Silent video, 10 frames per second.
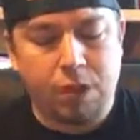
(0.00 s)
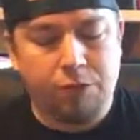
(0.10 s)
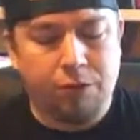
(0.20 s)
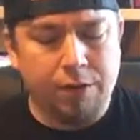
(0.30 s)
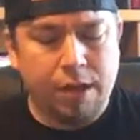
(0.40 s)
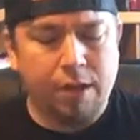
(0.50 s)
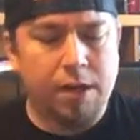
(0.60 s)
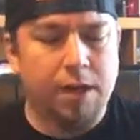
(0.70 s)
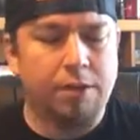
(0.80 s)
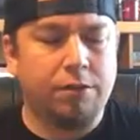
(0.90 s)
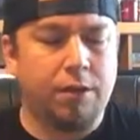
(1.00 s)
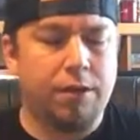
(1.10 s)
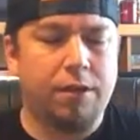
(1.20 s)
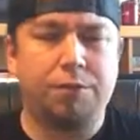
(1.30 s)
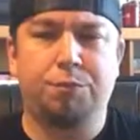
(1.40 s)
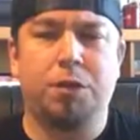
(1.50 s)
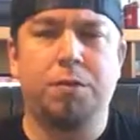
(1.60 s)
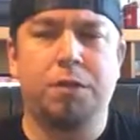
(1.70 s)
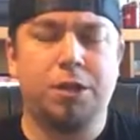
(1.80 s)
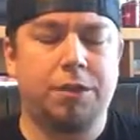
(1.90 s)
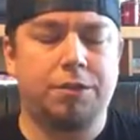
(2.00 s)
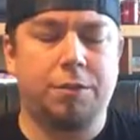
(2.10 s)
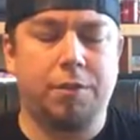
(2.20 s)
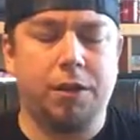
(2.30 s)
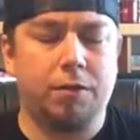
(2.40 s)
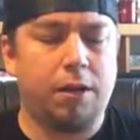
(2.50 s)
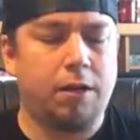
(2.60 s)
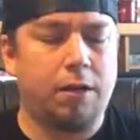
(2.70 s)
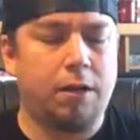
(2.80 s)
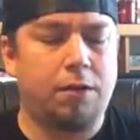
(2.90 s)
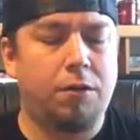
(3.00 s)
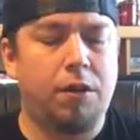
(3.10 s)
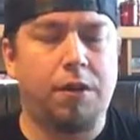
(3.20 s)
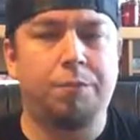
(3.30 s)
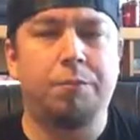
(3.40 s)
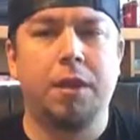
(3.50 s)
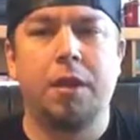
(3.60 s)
So yeah, guys, that's pretty much it for me right now.